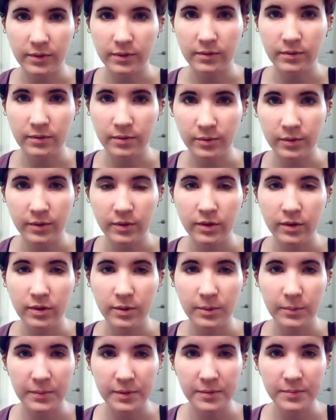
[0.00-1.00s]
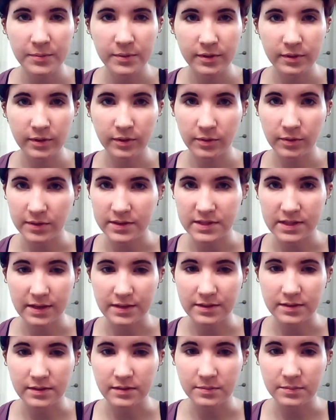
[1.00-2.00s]
So people are always
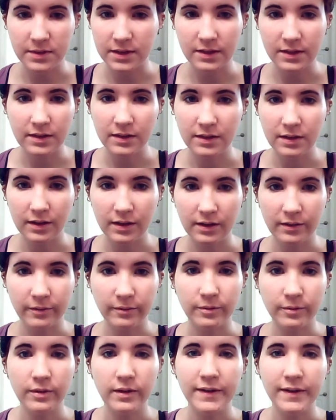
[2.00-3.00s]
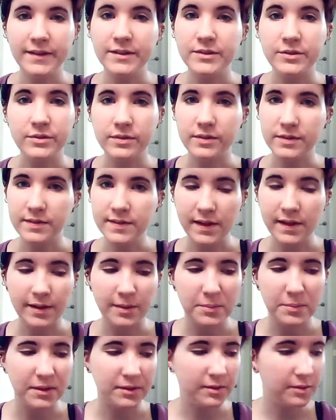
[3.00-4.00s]
asking me how I do this
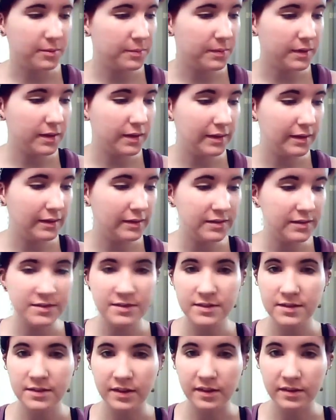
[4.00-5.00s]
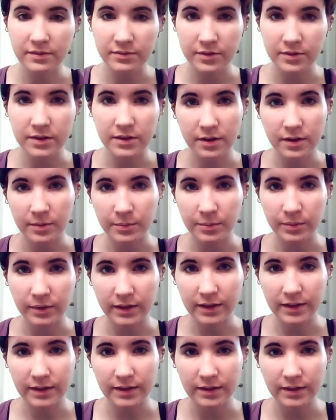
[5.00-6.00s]
eye makeup, and it's not very
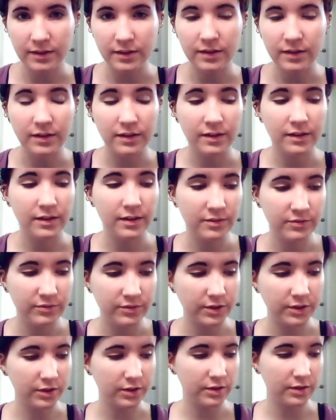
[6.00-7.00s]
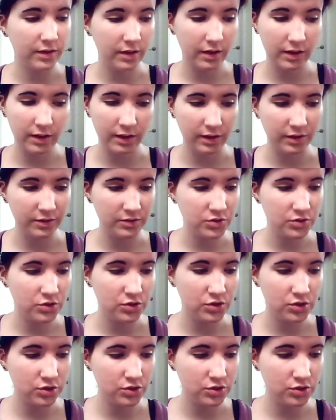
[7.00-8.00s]
complicated, and I figured I'd
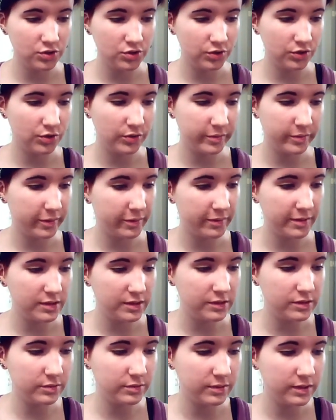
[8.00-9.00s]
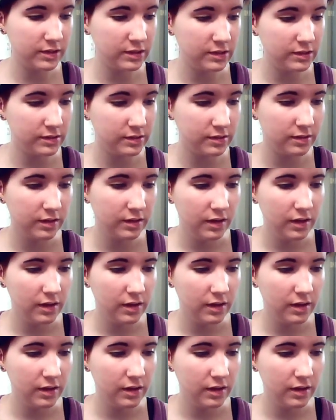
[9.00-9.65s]
just show you how I do it.